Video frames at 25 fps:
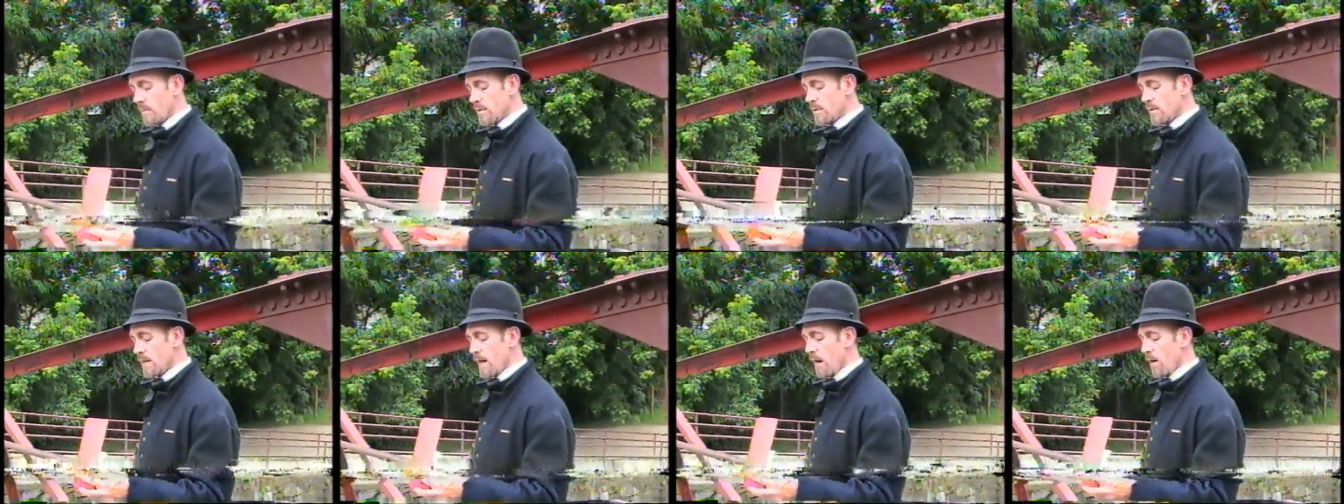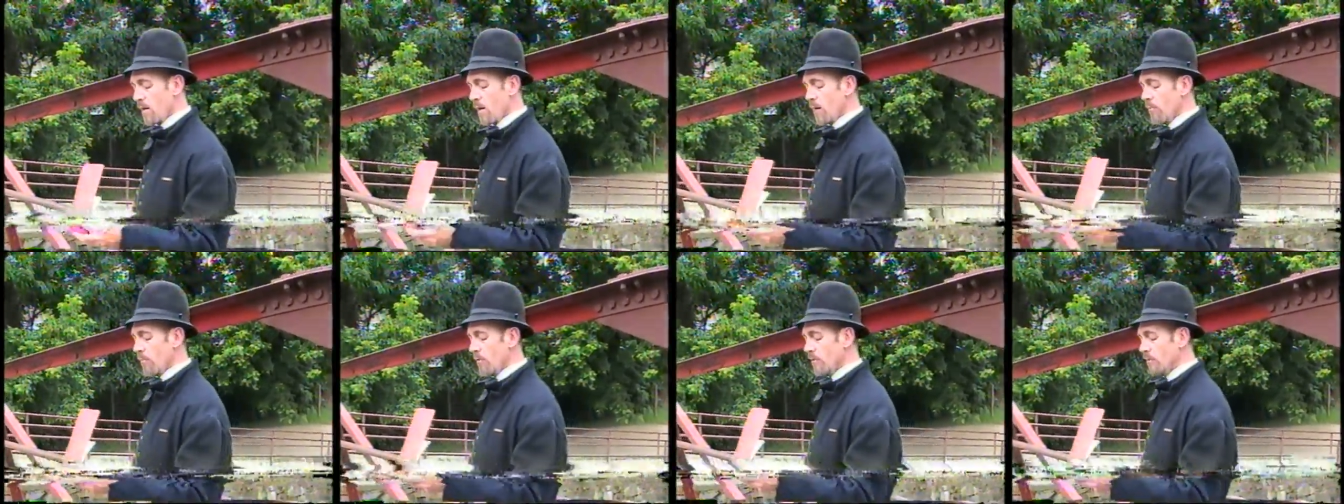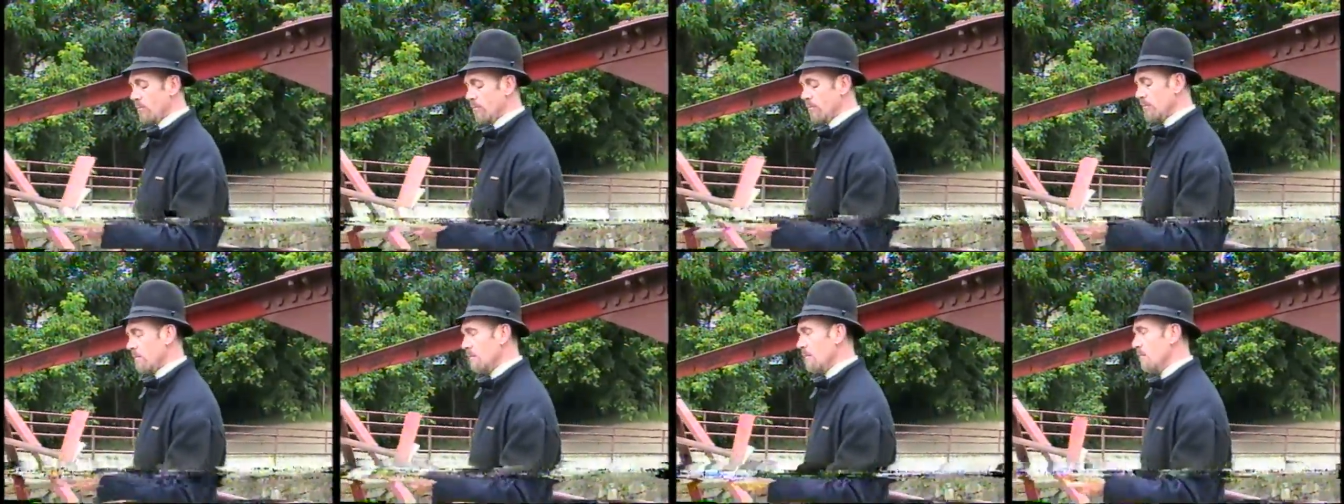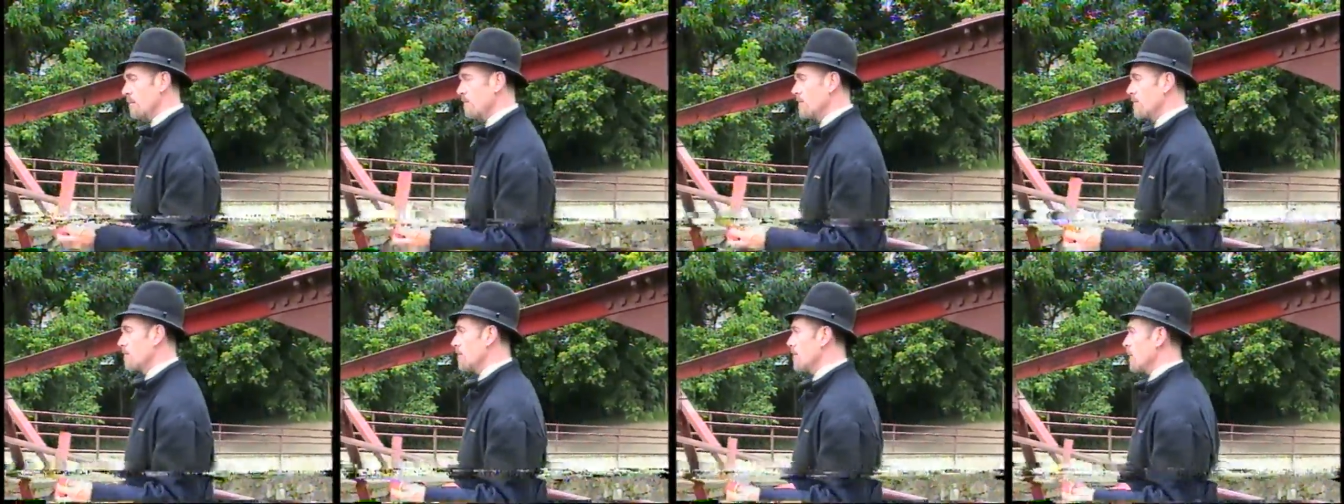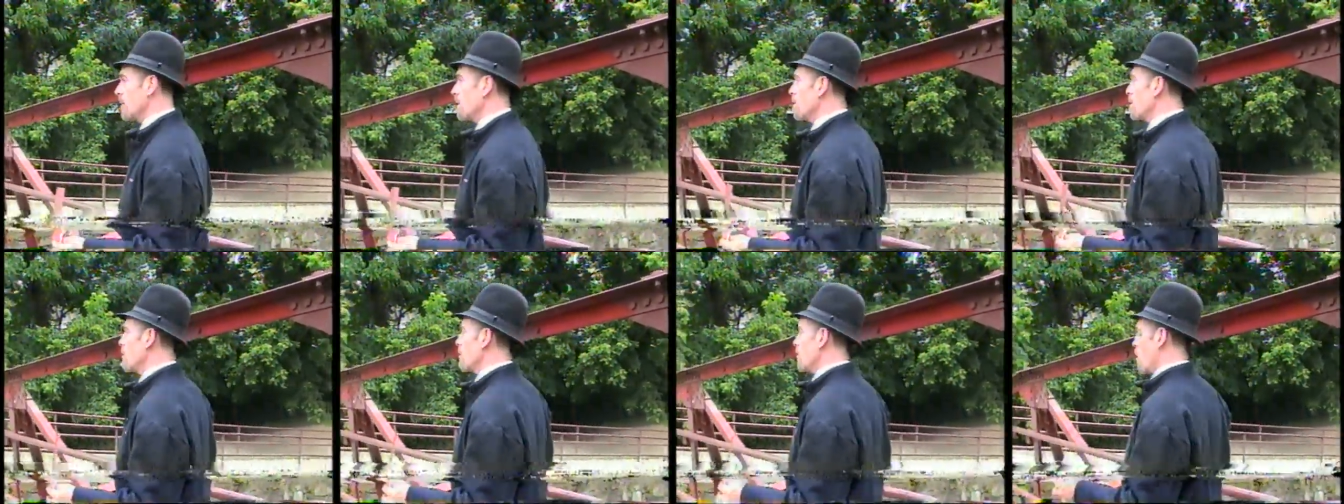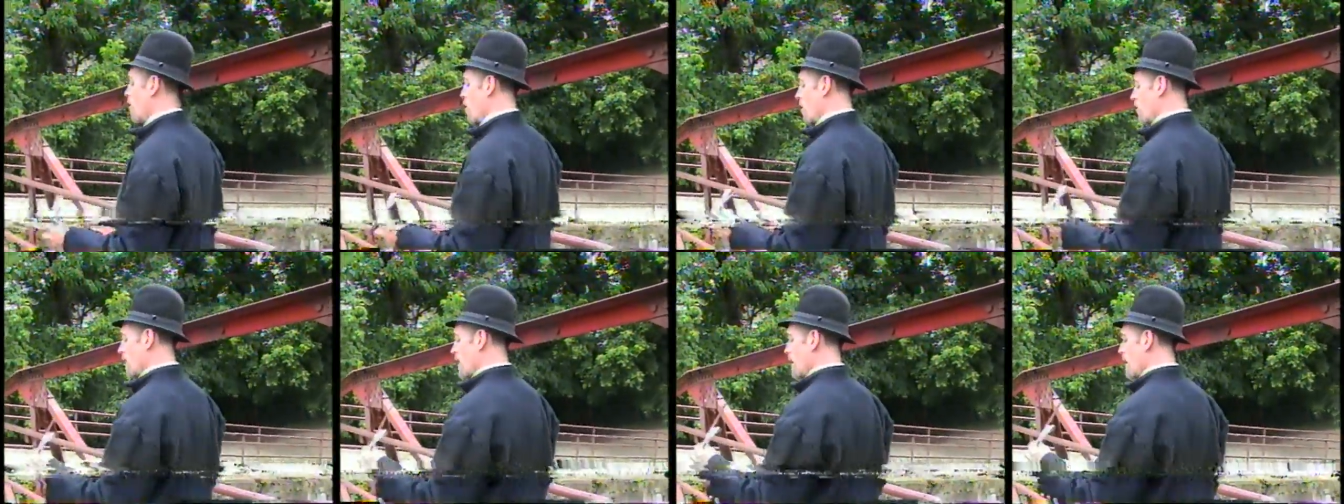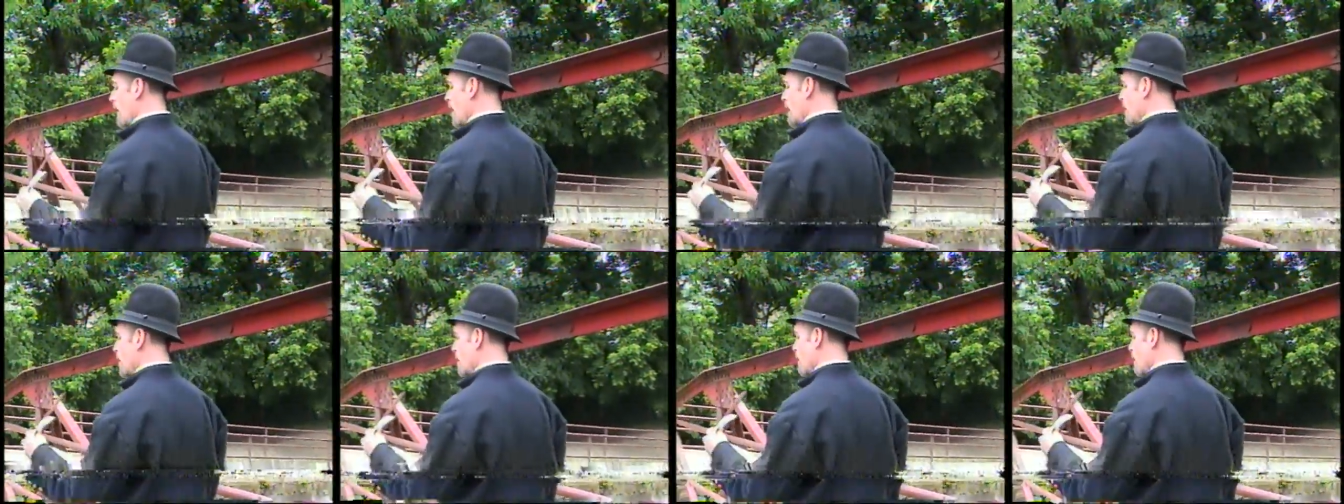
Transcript: Terrible. On the night,